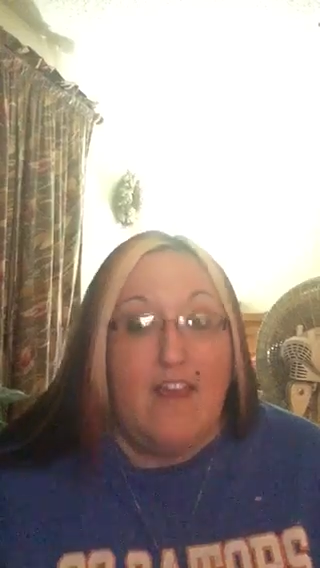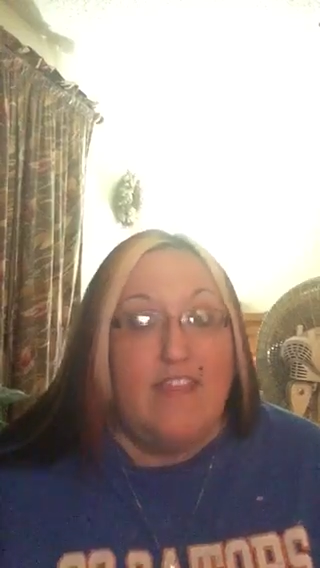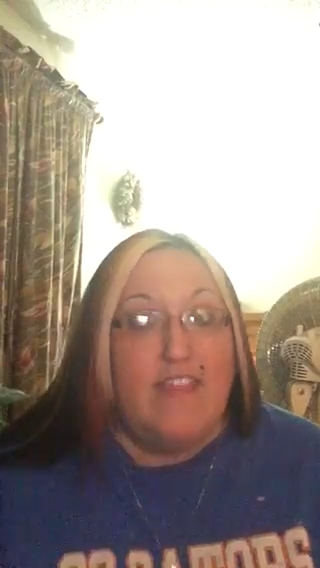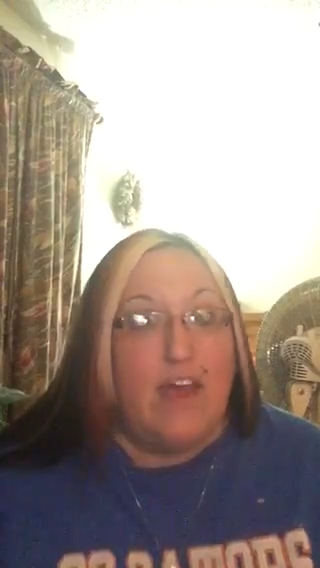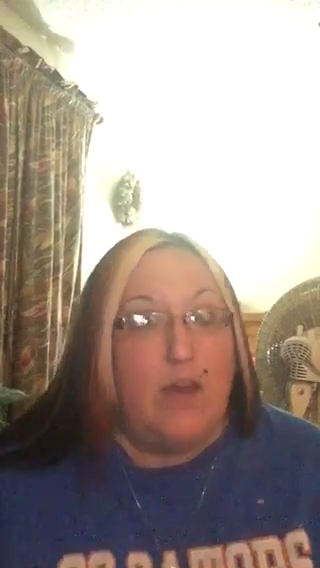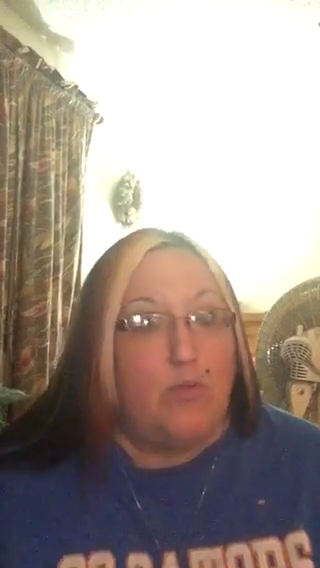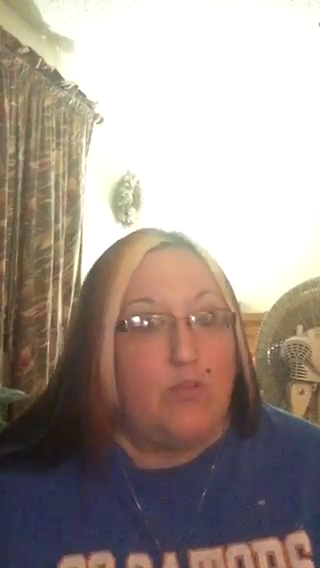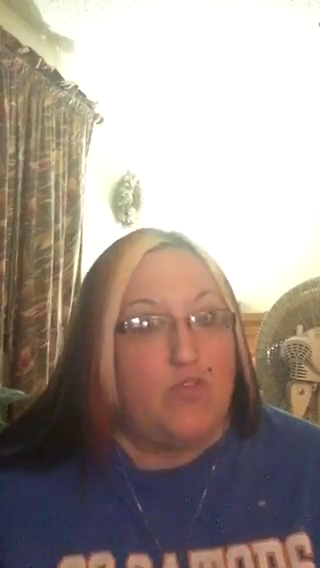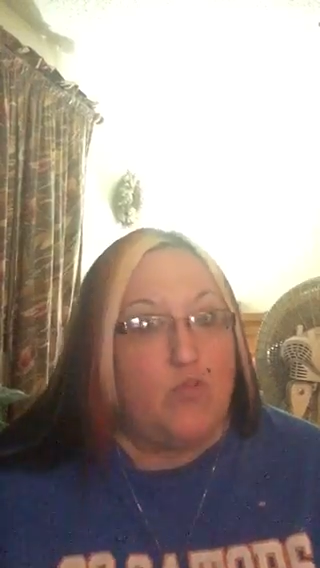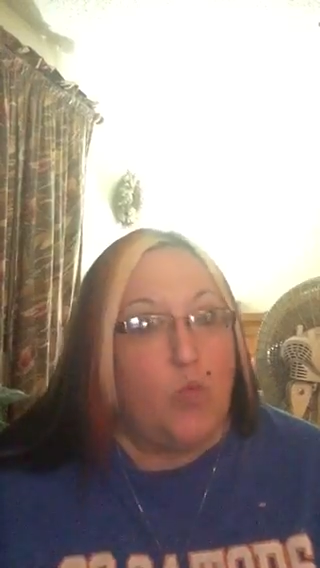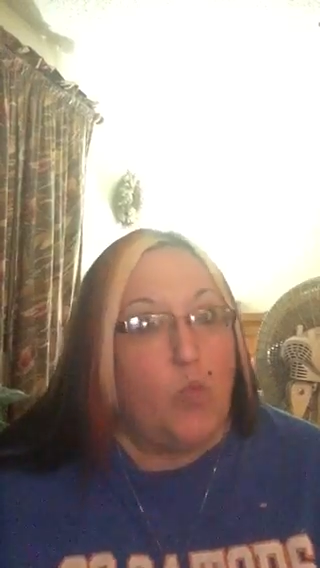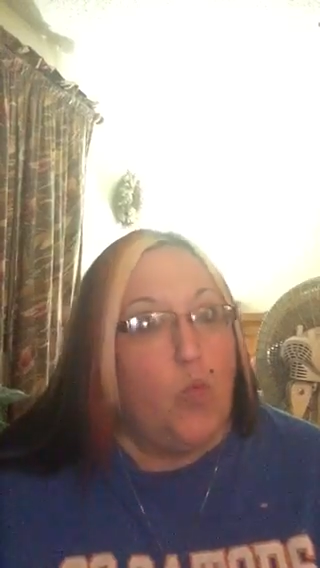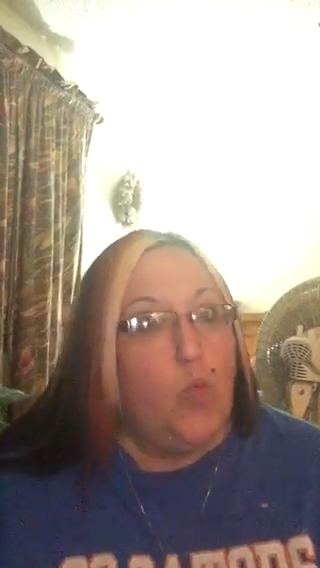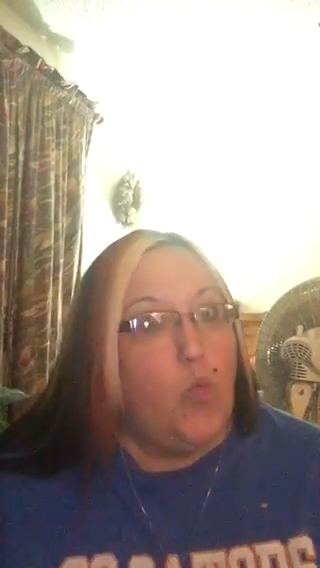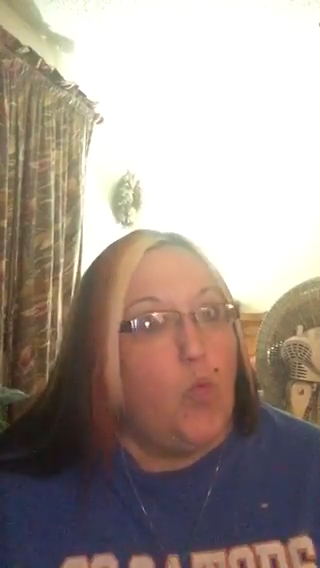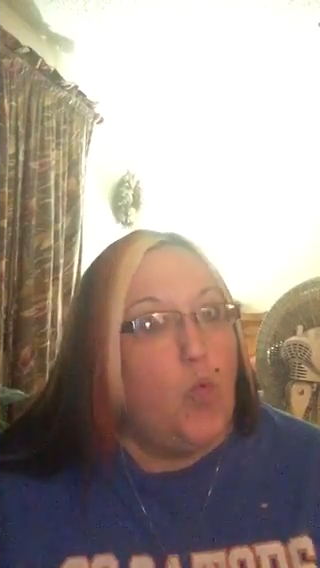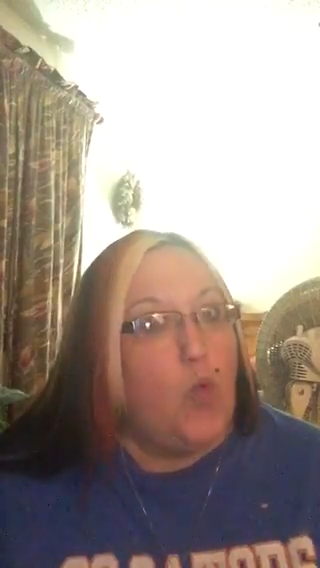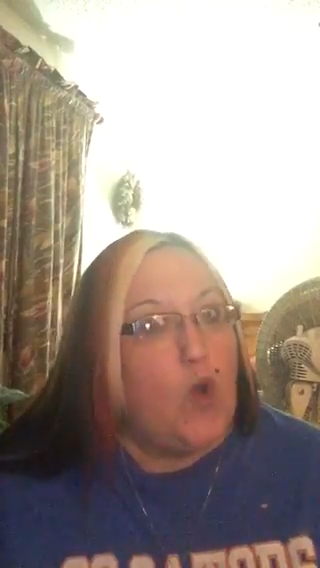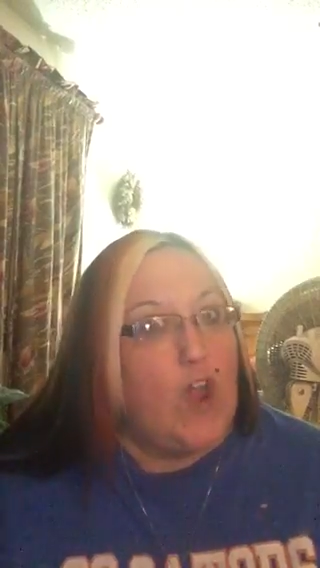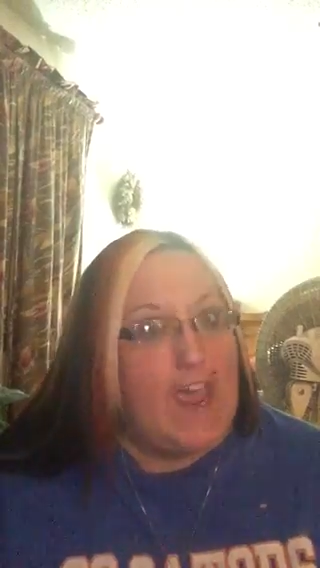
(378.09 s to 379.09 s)
That was
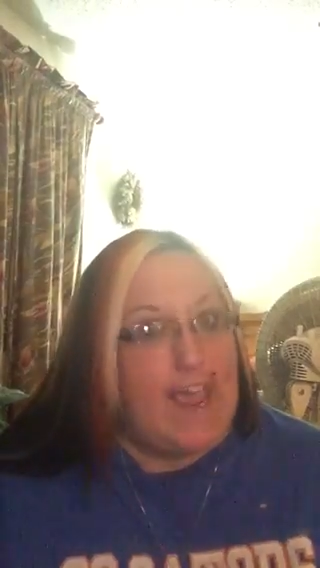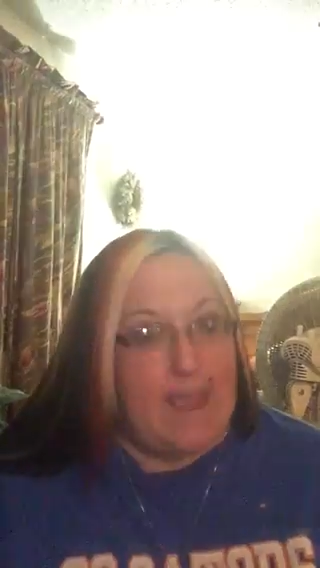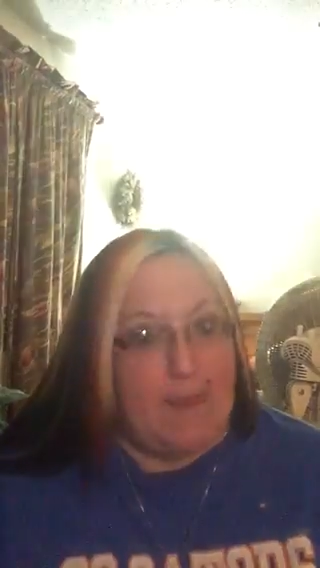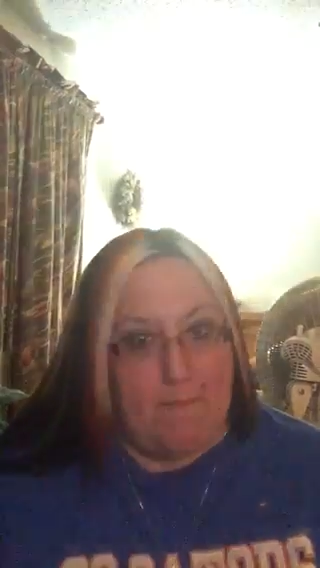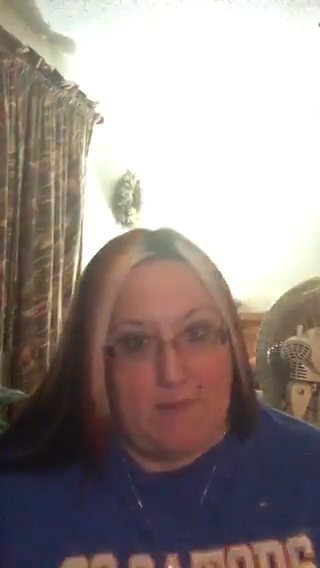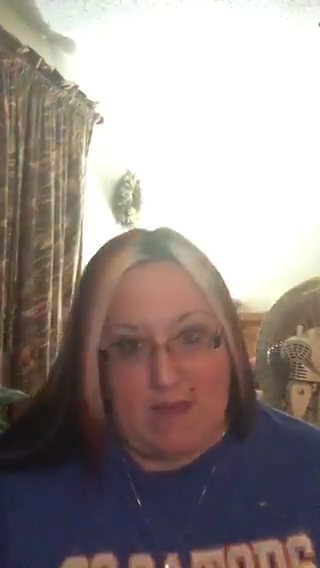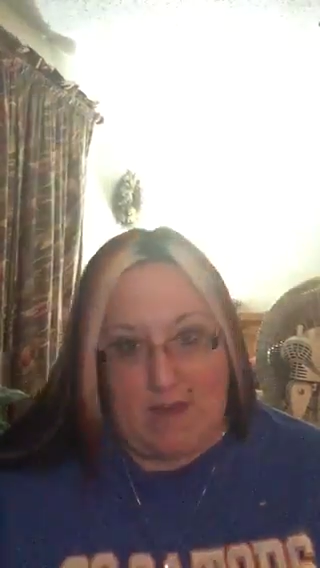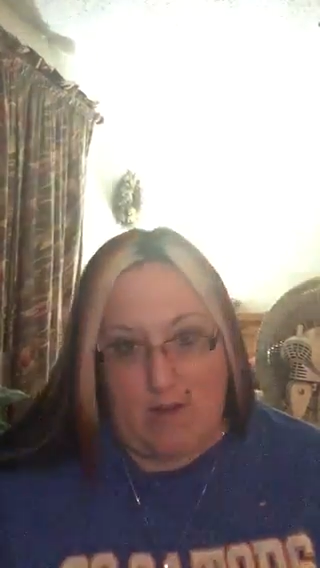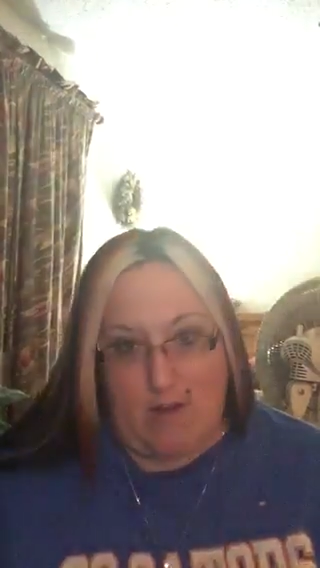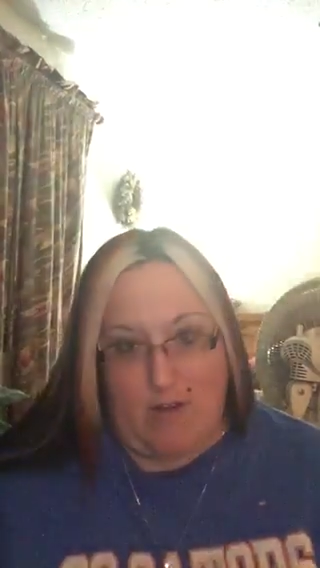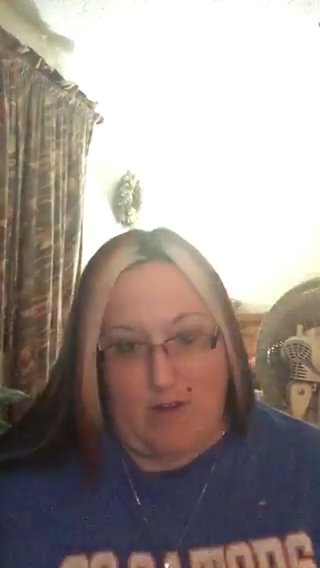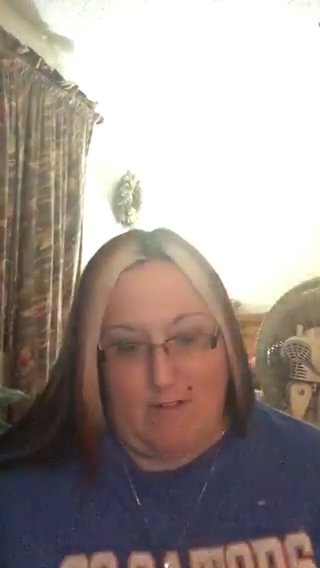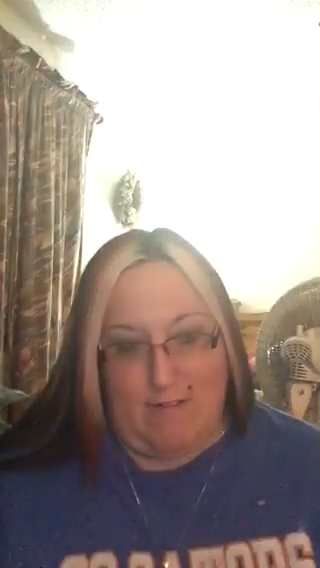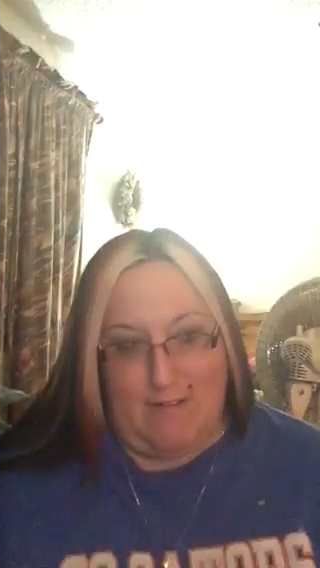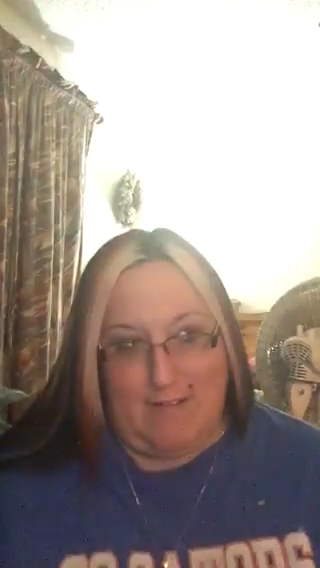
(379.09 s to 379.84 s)
way better.